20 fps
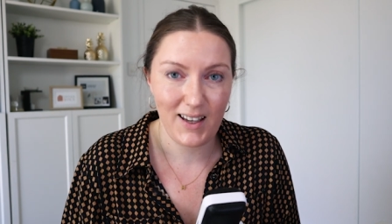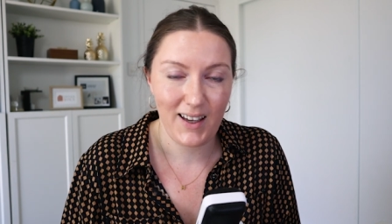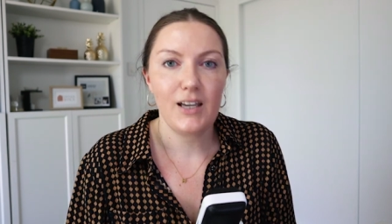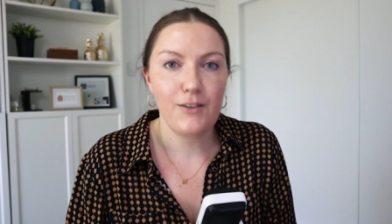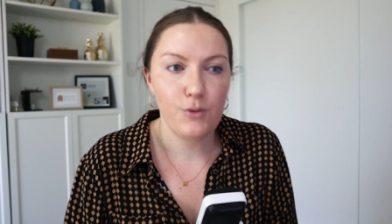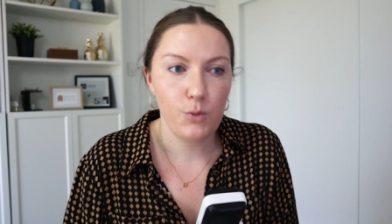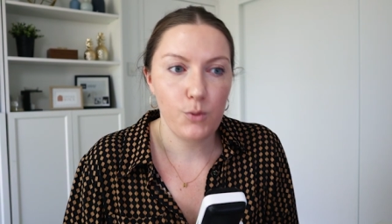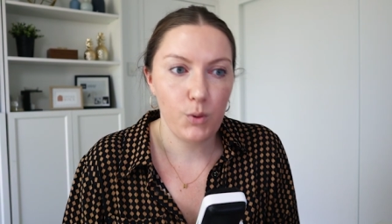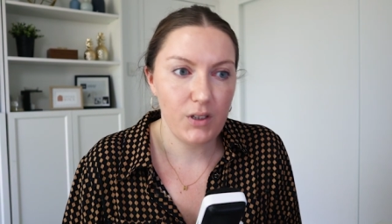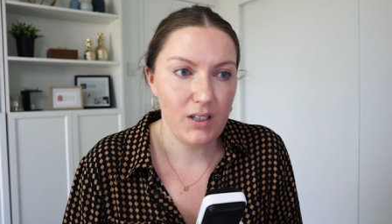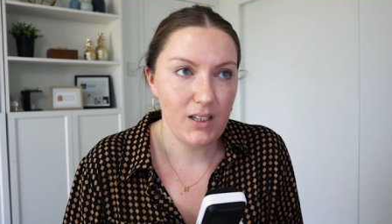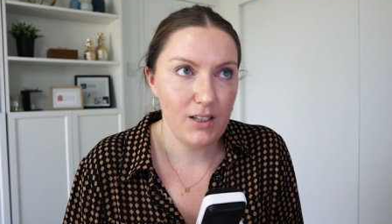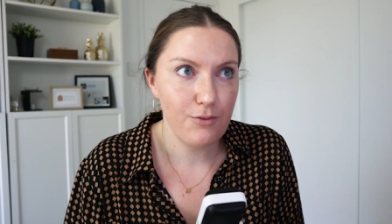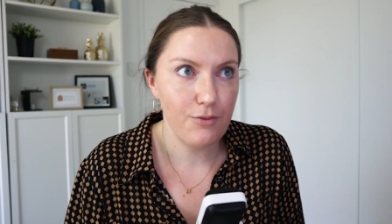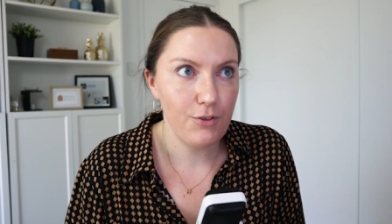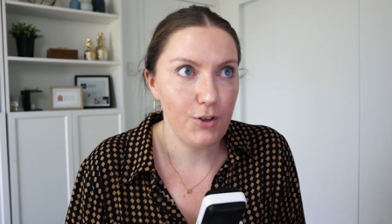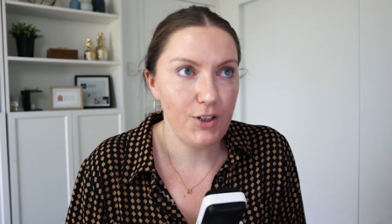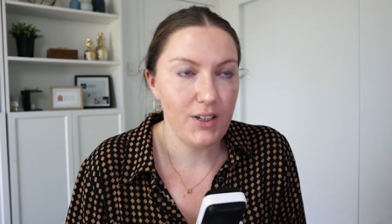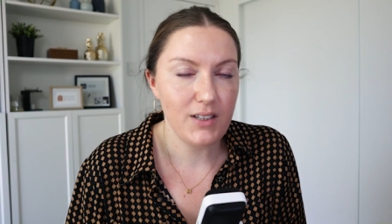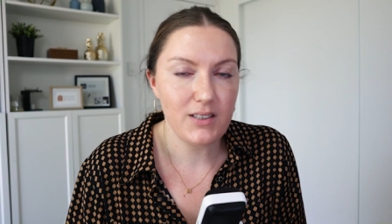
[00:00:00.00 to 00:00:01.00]
If you want to give
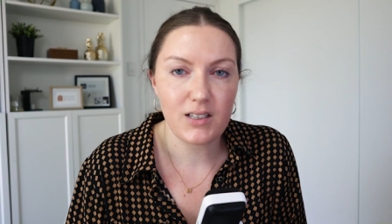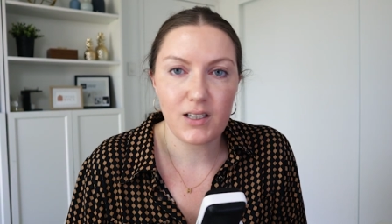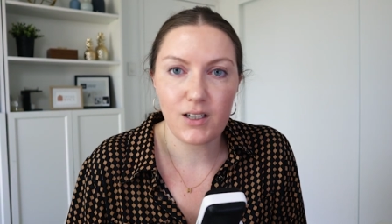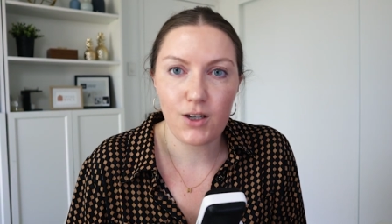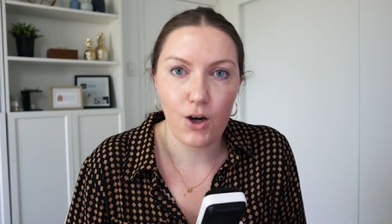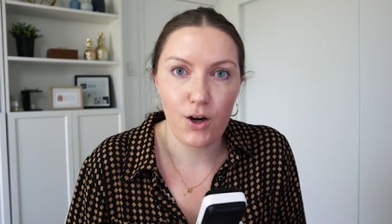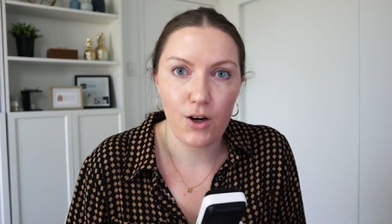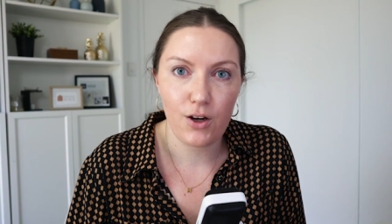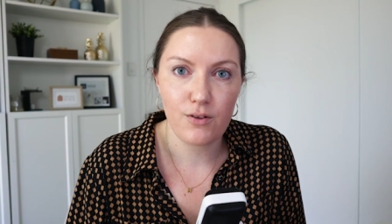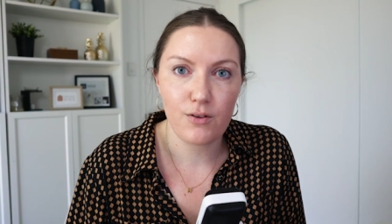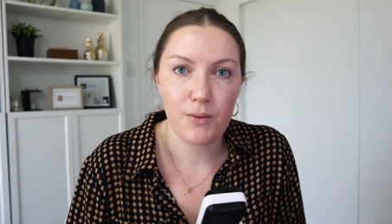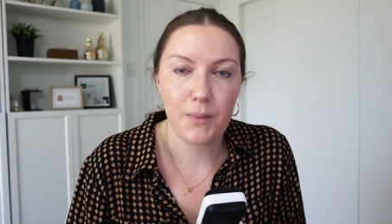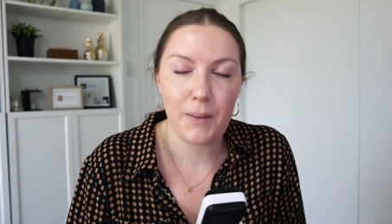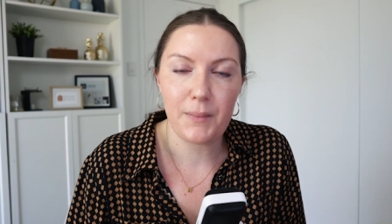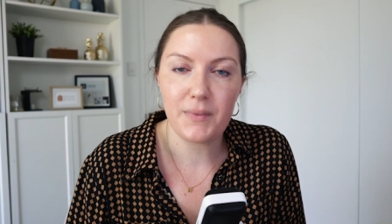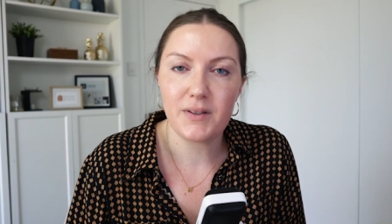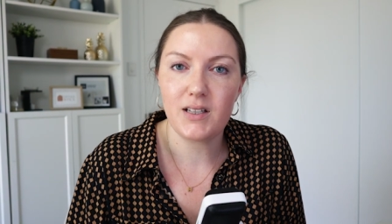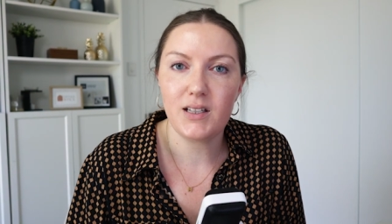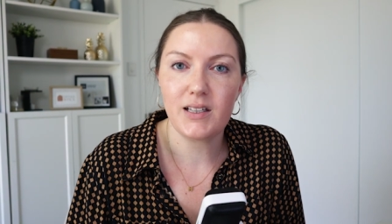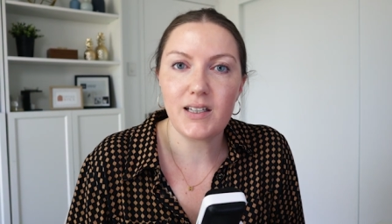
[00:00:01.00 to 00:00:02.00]
Flodesk a go,
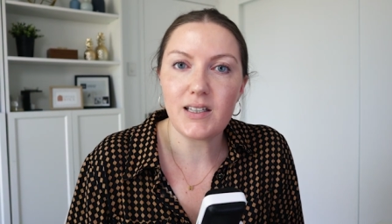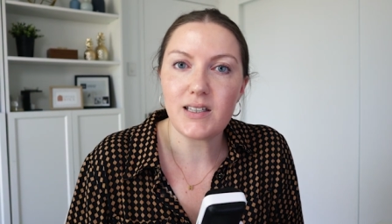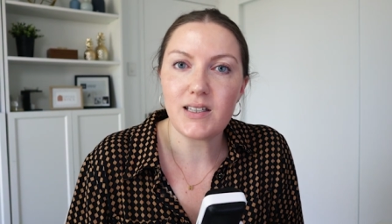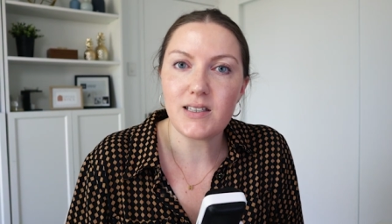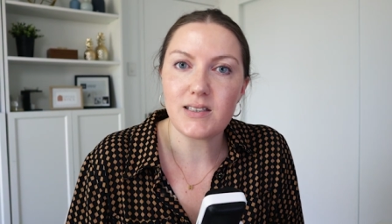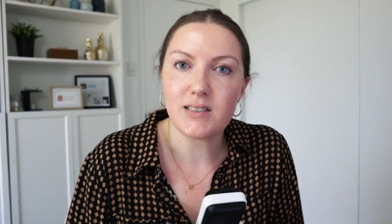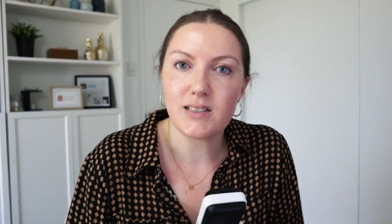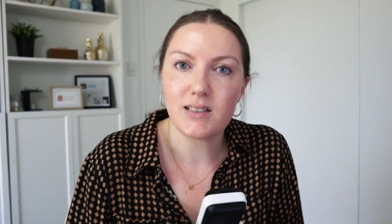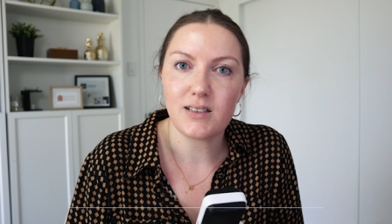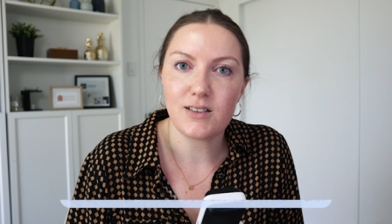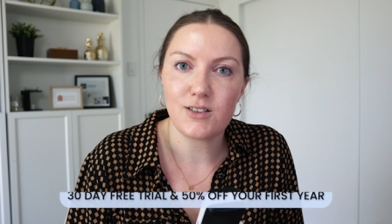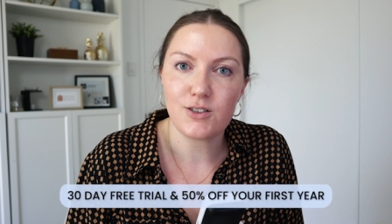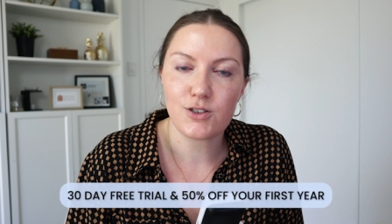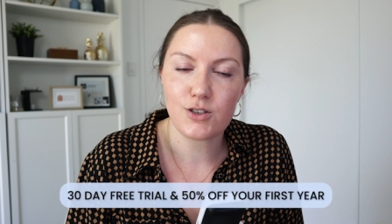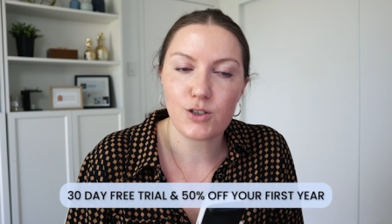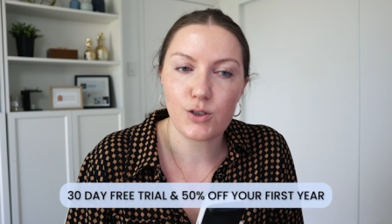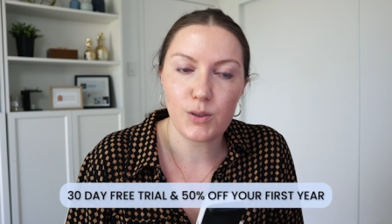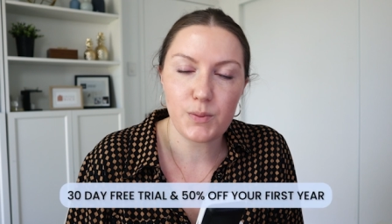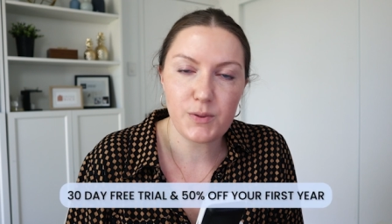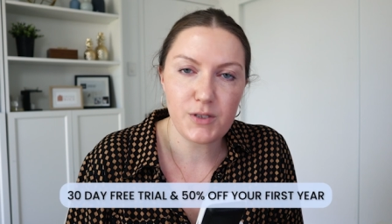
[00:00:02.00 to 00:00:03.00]
remember the link is in the
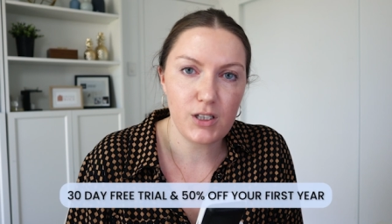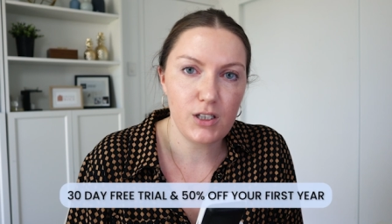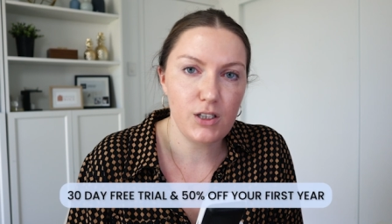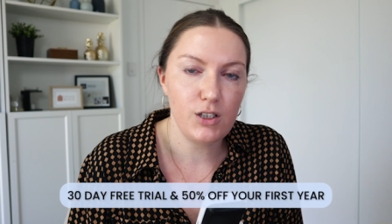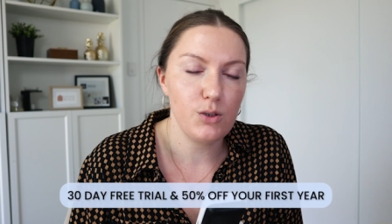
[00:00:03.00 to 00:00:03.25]
description.